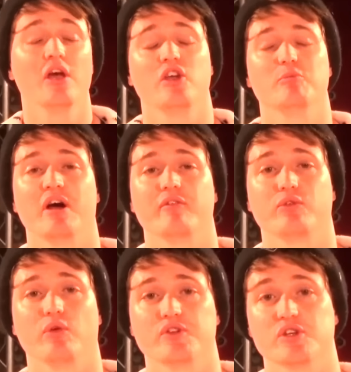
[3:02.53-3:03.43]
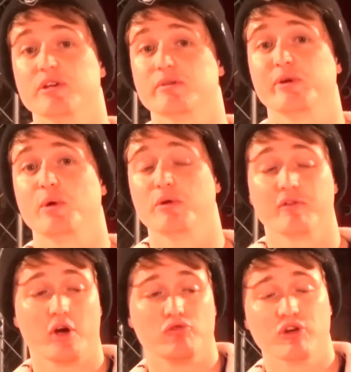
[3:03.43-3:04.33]
You might have thought that WWE would
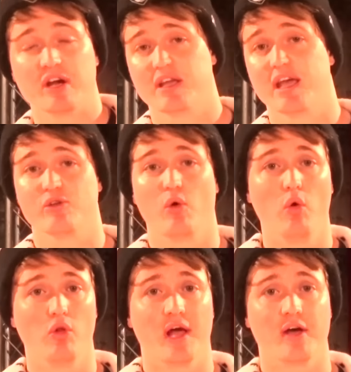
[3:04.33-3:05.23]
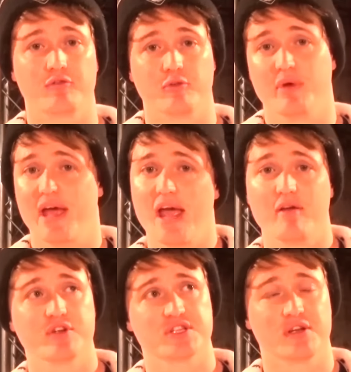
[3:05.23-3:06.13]
have eradicated all that from
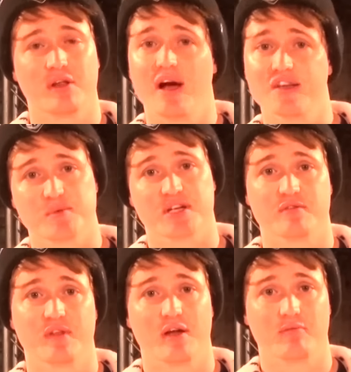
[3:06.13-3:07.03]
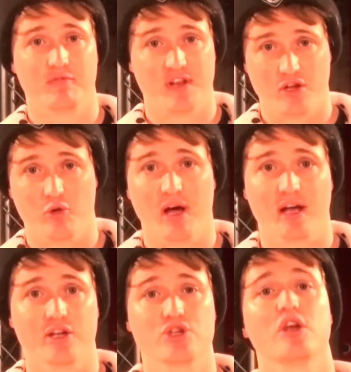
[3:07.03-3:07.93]
every single aspect of that video
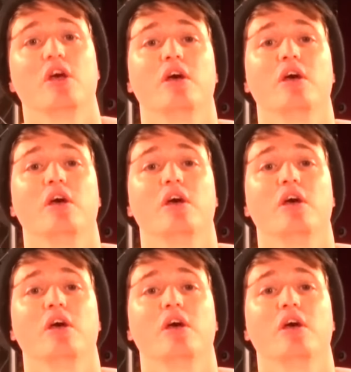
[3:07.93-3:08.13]
package.